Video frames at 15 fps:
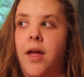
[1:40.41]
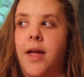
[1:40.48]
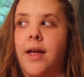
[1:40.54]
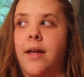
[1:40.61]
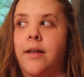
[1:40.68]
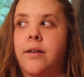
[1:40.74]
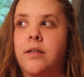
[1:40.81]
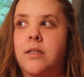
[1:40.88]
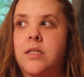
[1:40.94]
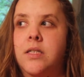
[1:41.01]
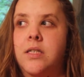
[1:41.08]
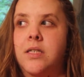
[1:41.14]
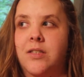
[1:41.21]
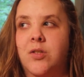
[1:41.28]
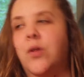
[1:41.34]
And
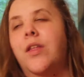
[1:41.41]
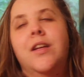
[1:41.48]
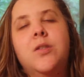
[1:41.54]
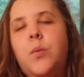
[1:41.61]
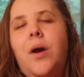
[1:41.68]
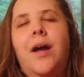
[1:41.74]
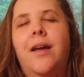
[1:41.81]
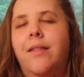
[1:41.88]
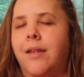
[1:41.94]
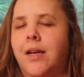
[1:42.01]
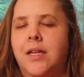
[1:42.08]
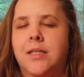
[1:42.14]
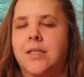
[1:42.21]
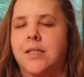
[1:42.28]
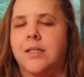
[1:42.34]
so that's why I
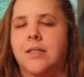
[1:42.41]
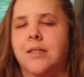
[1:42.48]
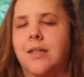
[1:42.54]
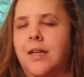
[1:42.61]
think it's